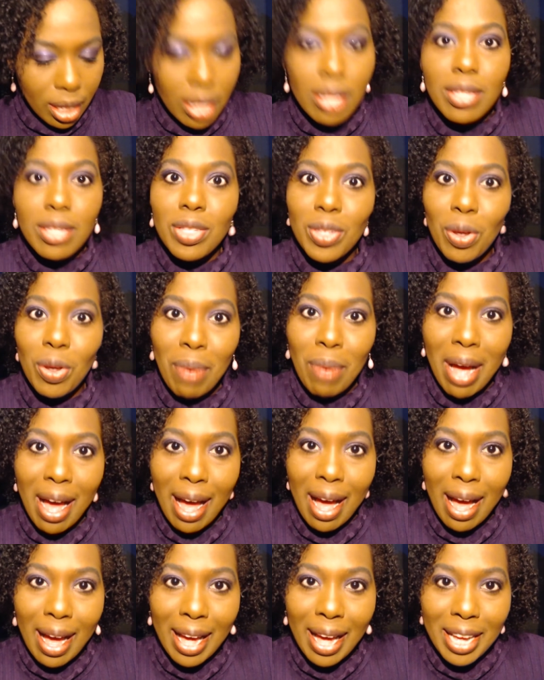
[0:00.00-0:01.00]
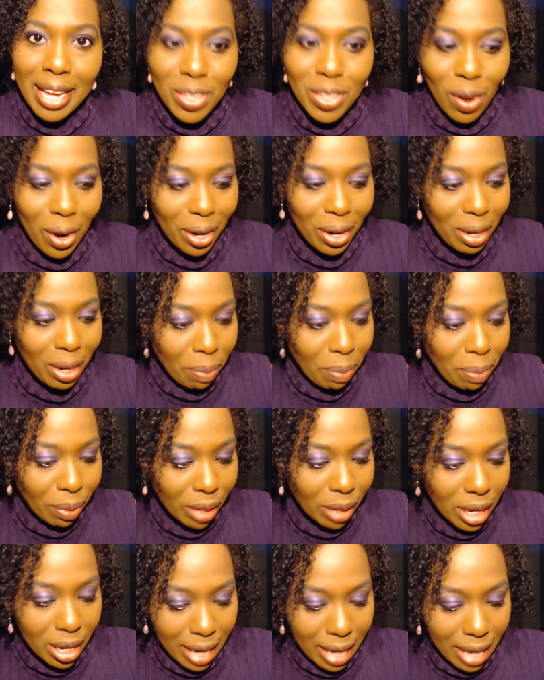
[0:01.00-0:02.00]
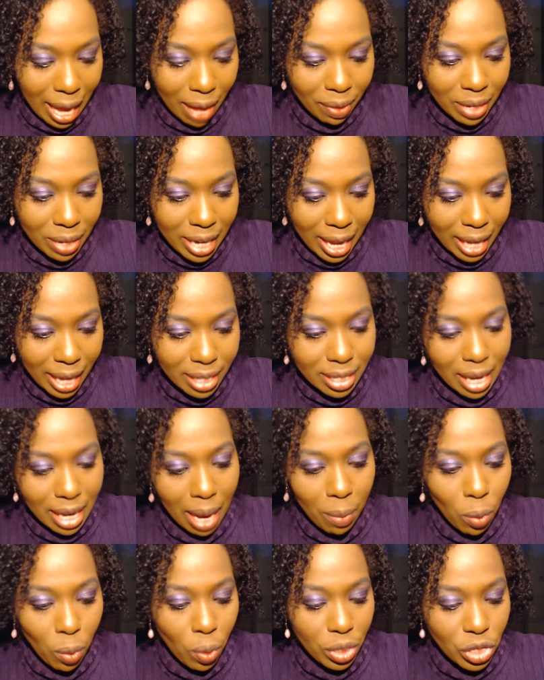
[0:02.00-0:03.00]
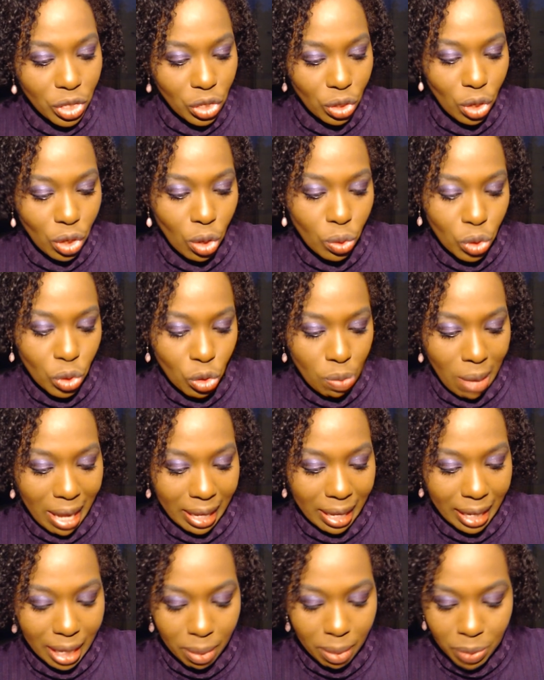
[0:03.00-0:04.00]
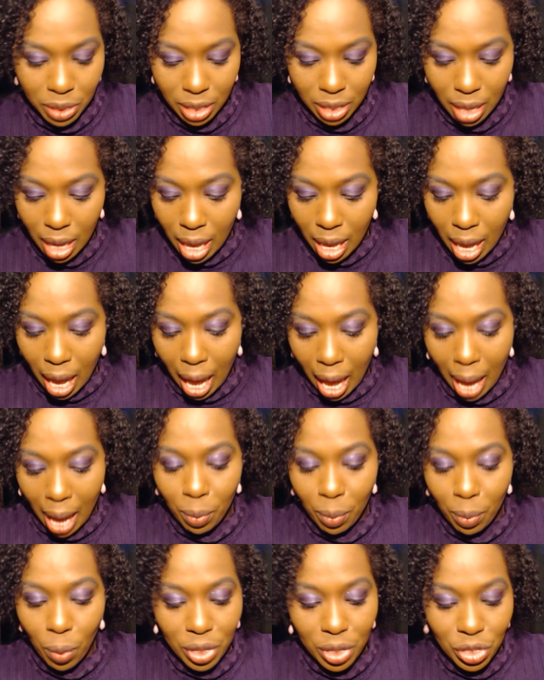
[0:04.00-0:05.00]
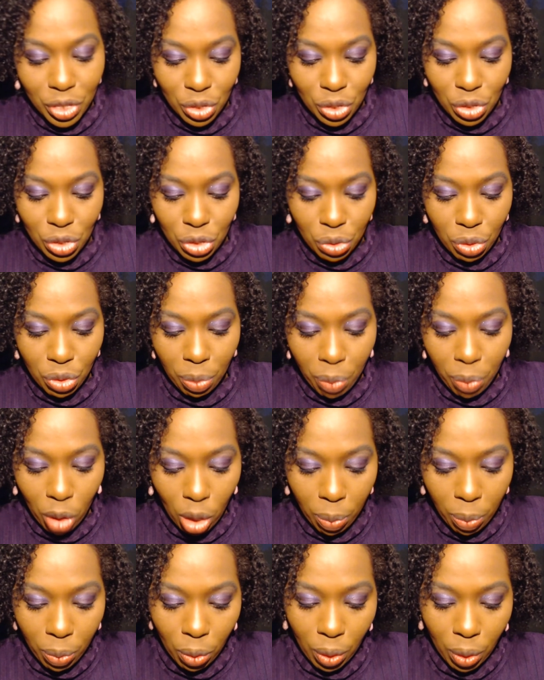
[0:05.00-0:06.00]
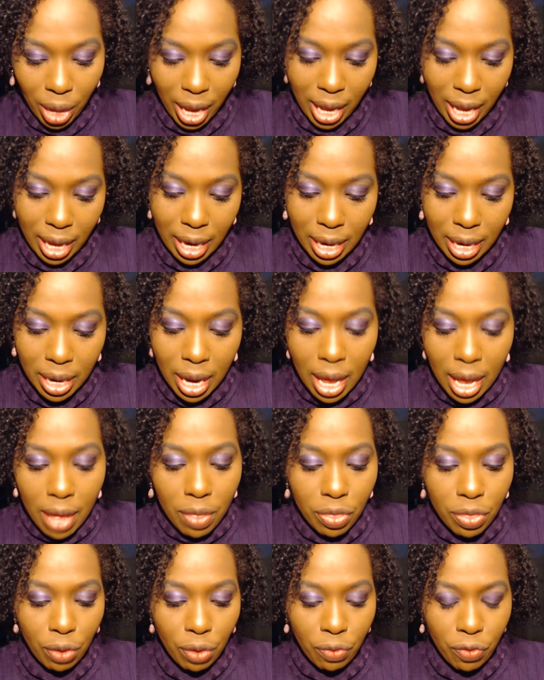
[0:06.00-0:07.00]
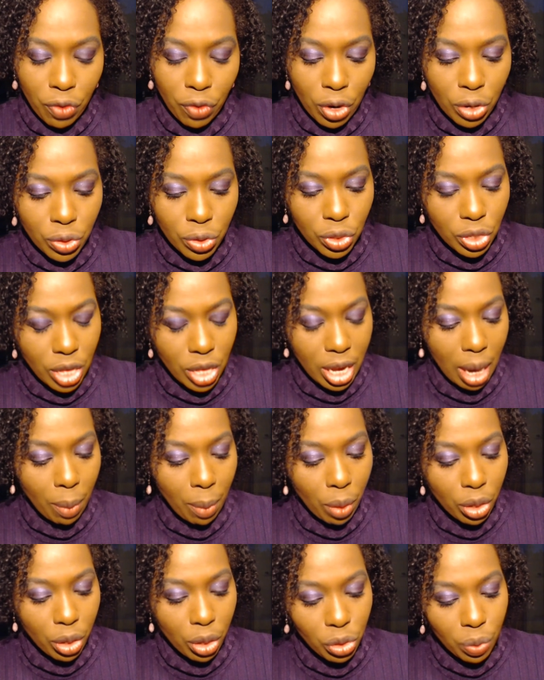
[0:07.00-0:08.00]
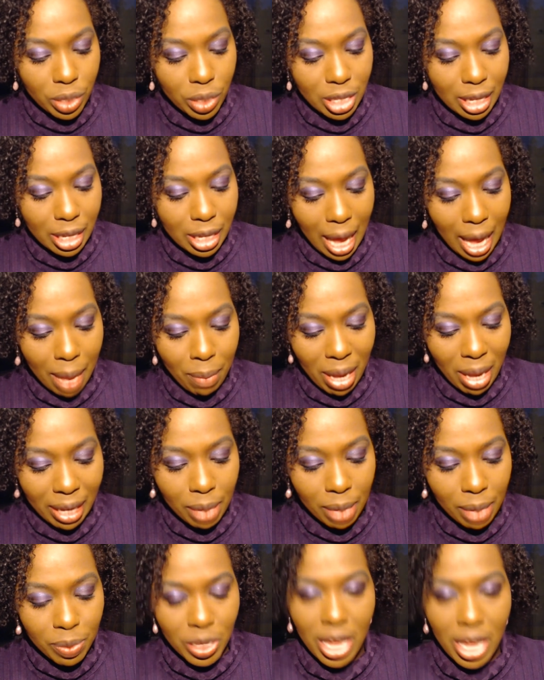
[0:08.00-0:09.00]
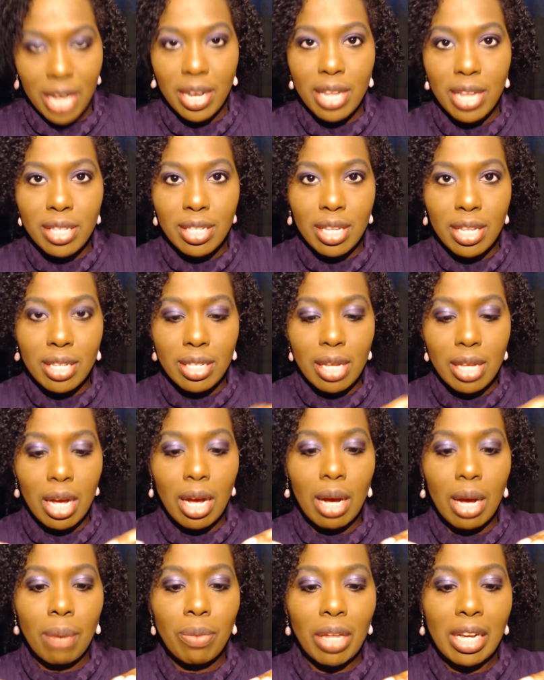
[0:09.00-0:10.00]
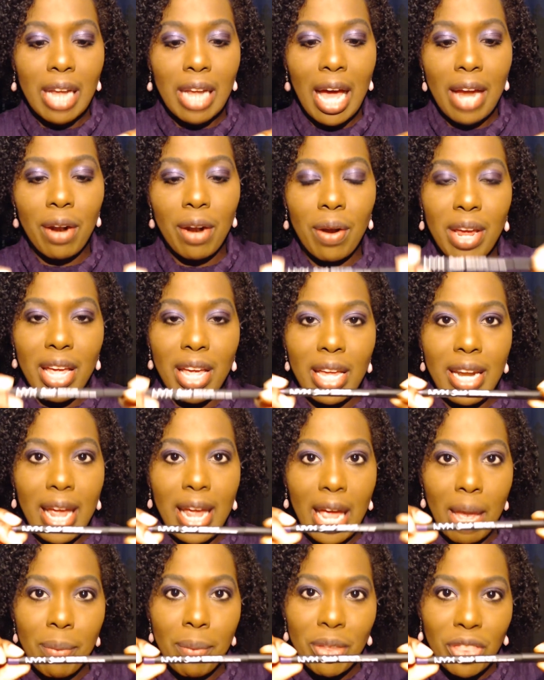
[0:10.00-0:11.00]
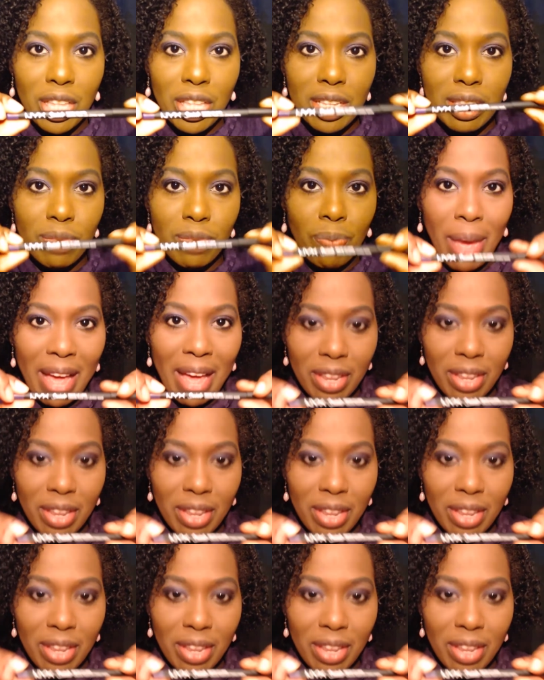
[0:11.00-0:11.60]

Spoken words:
So my eyes are complete. Now next I'm going to go to my lips. I'm going to do the purple, and the first thing I'm going to do is line my lips, and this is the Liner in Amethyst by the